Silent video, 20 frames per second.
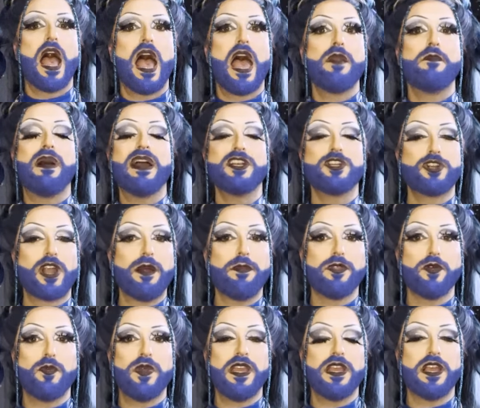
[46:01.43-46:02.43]
And my drab
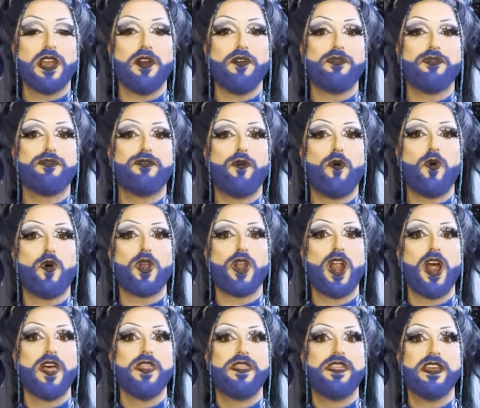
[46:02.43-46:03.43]
of the week for
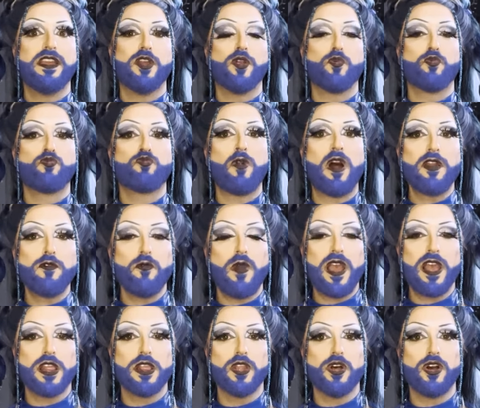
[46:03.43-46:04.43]
the
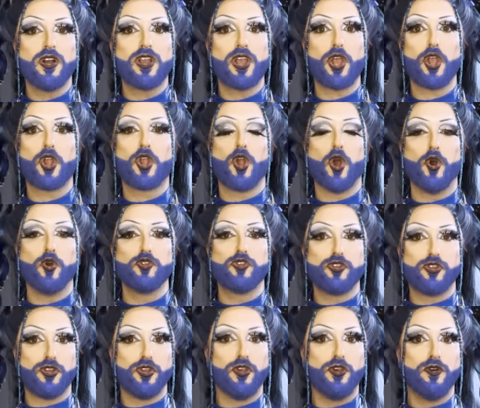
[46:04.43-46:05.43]
runway look goes
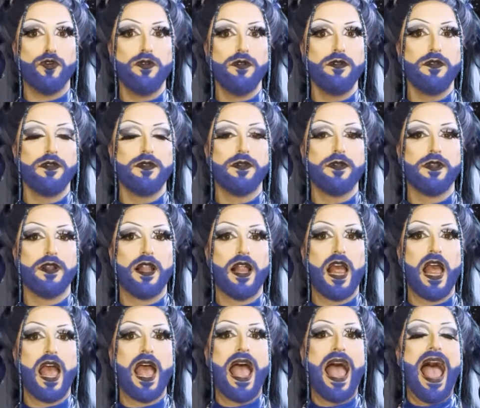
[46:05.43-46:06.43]
to
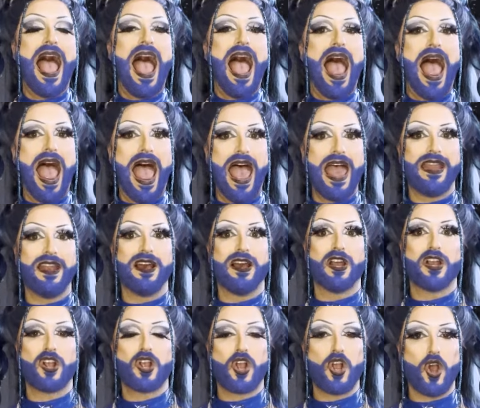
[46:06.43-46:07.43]
Hannah
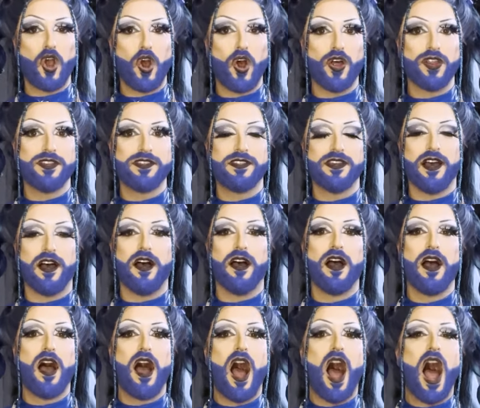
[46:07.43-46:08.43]
Conda.
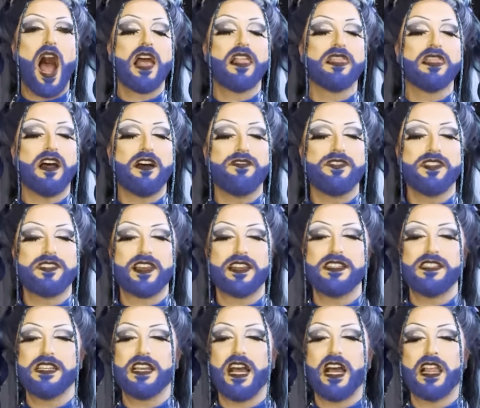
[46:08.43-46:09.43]
I love this
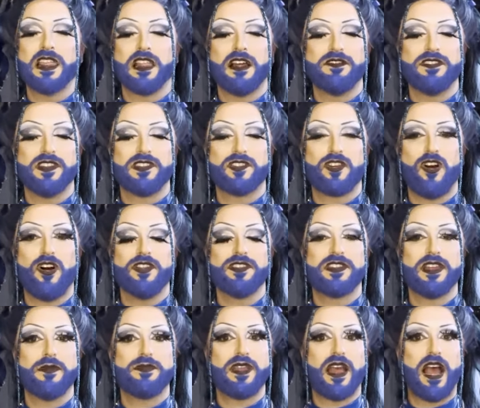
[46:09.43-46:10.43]
idea, I love this
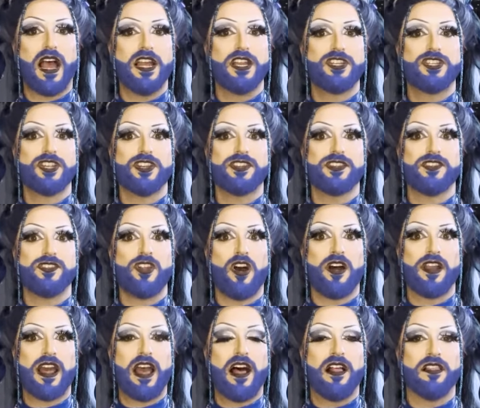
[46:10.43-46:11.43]
concept. I just
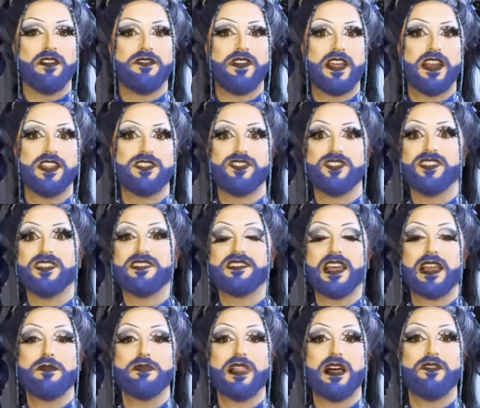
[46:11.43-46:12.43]
not elevated to the
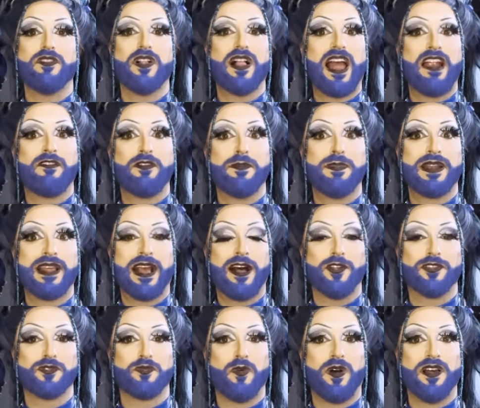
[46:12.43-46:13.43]
same level everybody
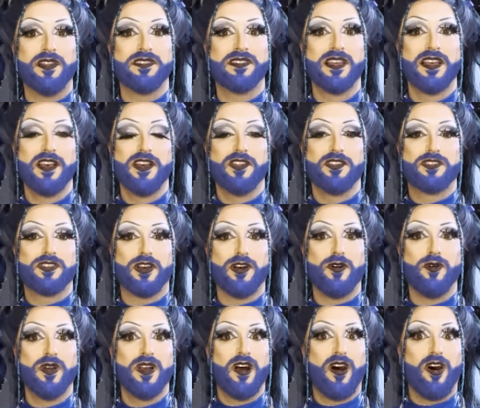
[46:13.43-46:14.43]
else was.
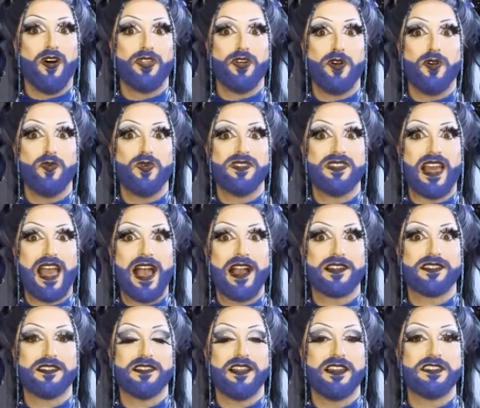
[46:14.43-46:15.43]
So although it was
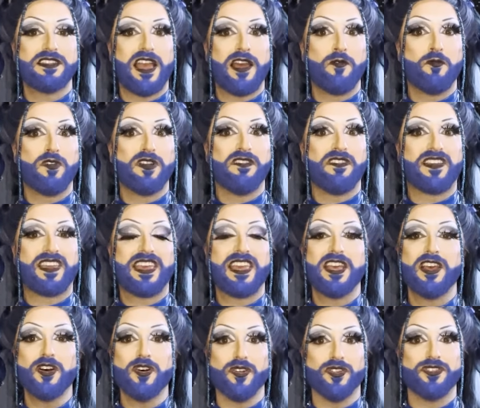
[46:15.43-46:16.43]
excellent and would have
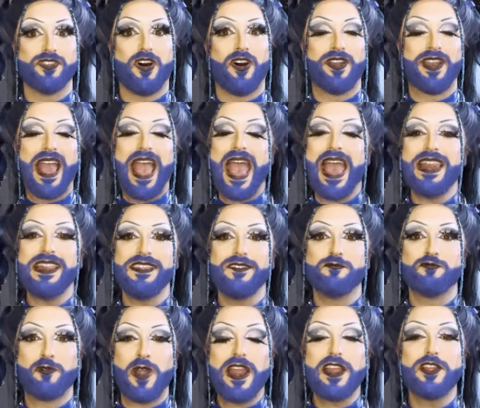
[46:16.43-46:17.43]
killed on
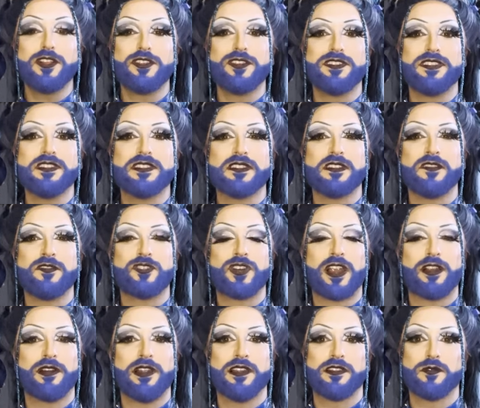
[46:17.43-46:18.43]
any regular season of
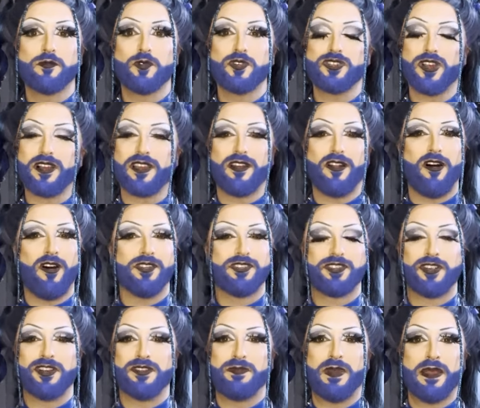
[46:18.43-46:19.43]
Drag Race, we're talking All
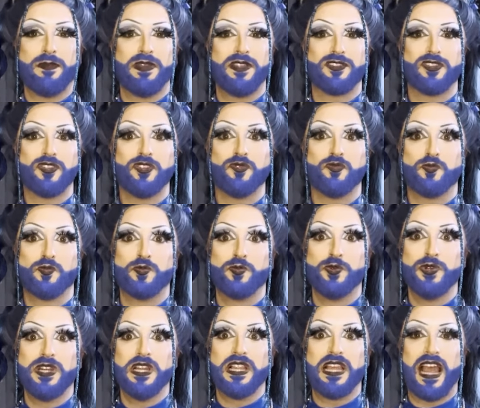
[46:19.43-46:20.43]
Stars, baby, so you
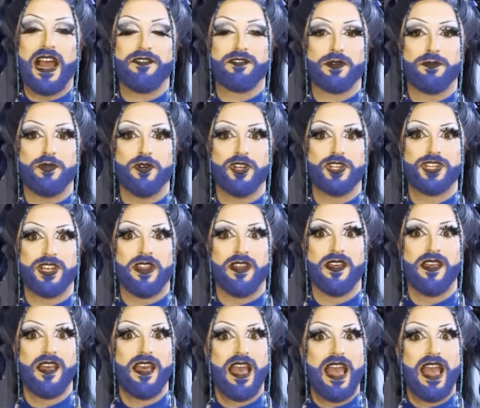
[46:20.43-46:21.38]
really have to push it.